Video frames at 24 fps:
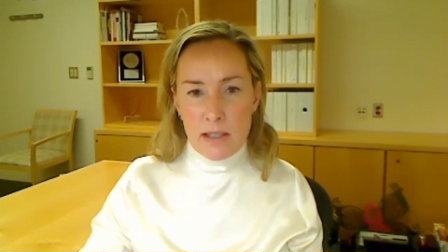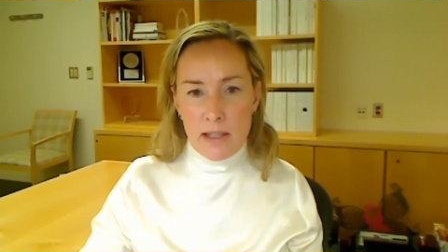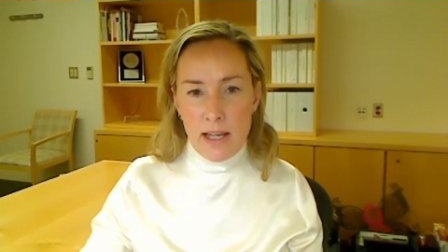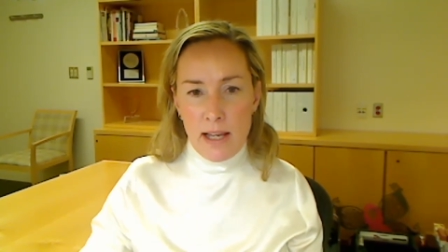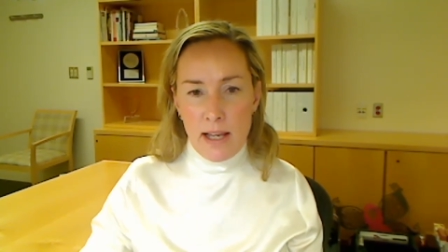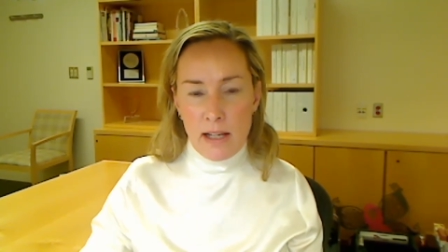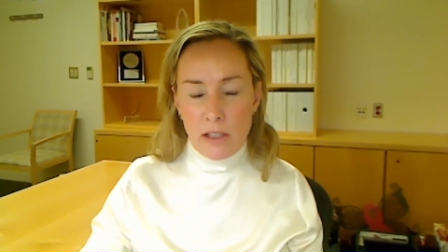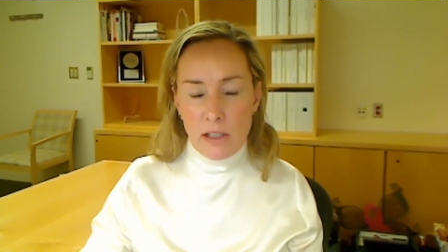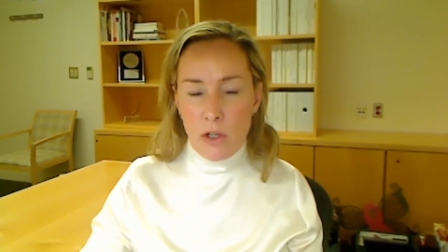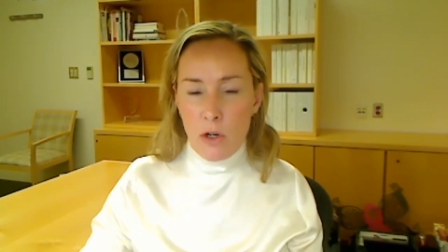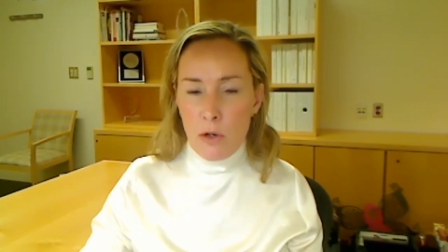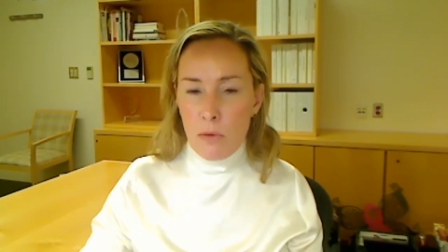They
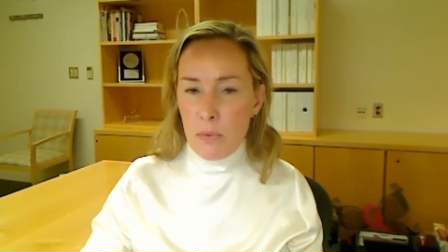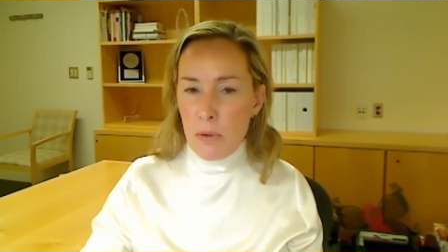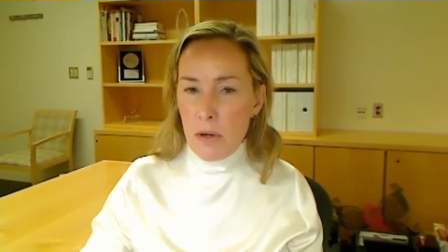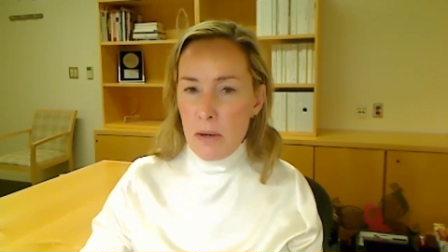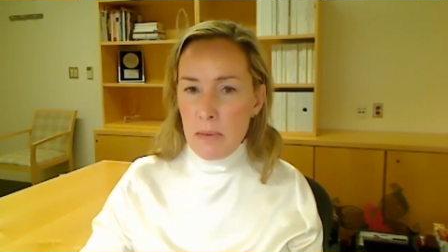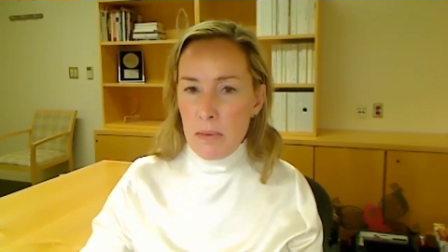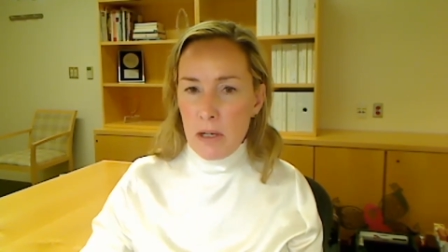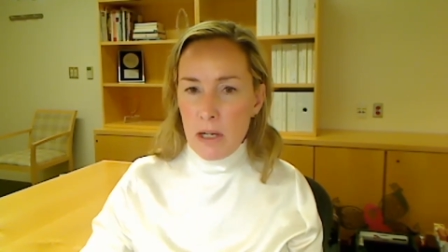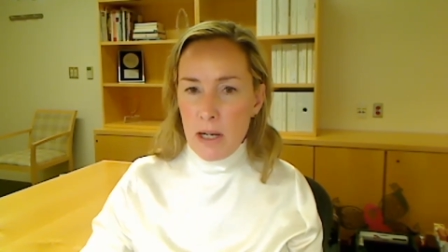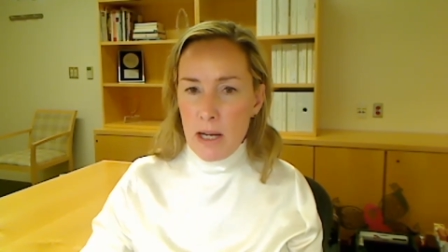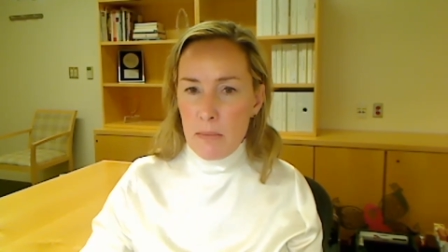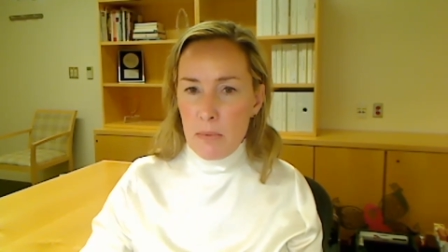had co
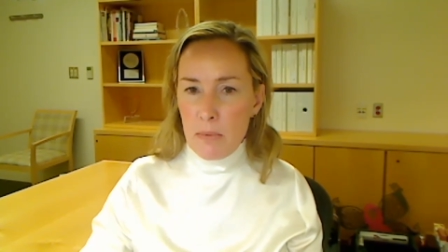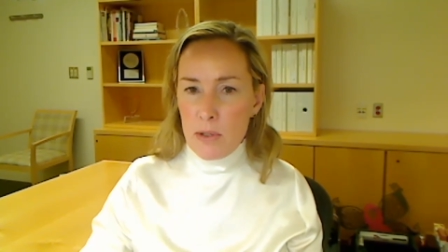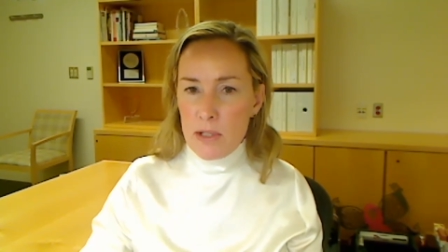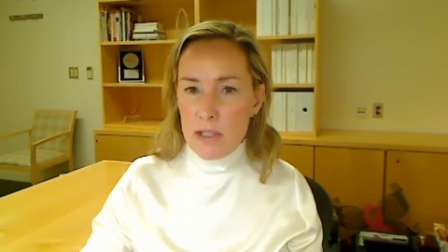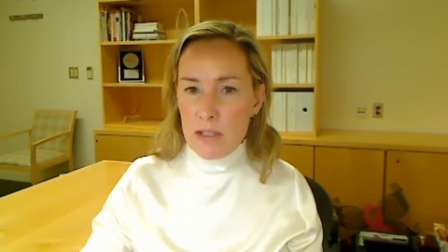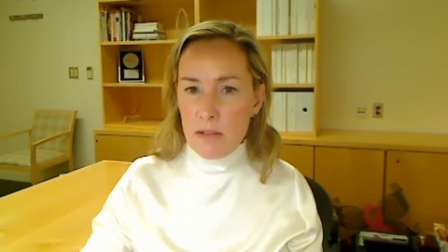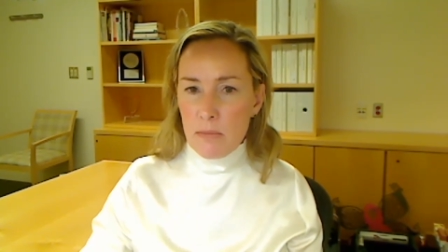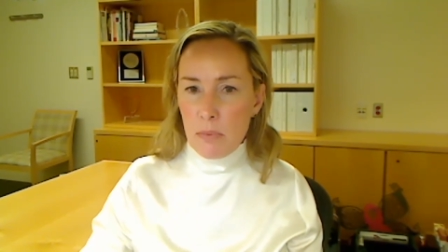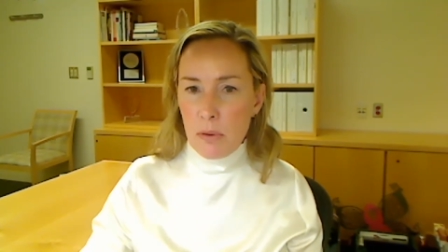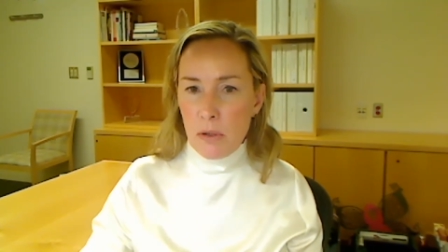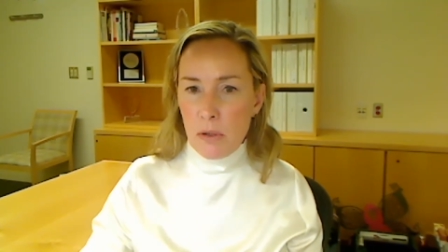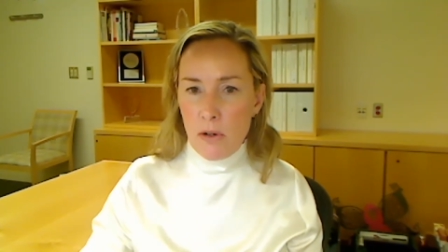primary endpoints
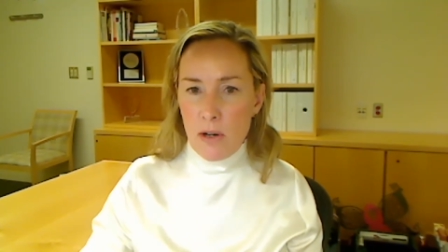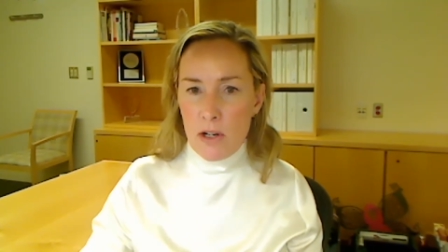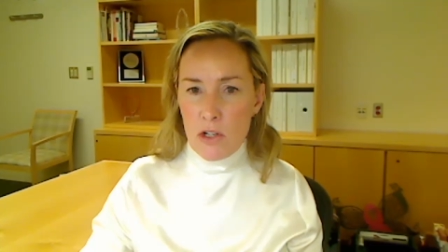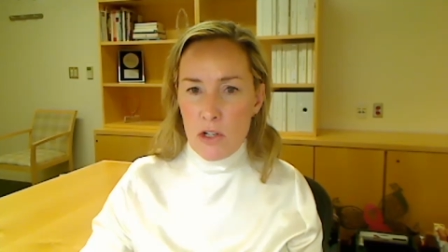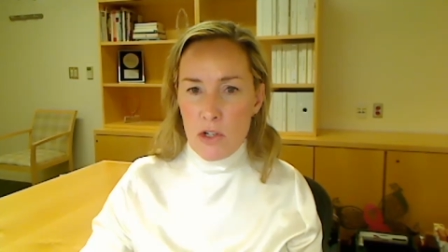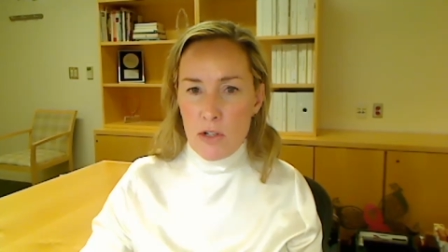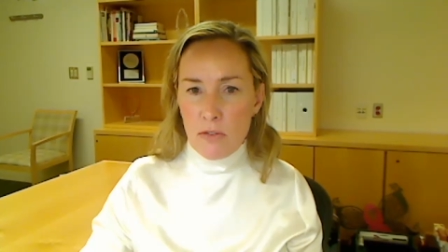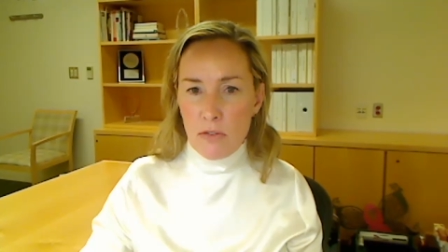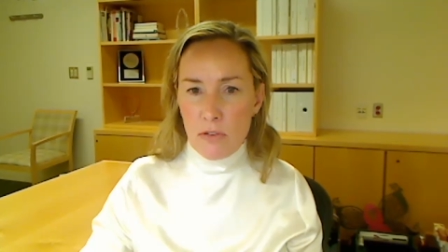of progression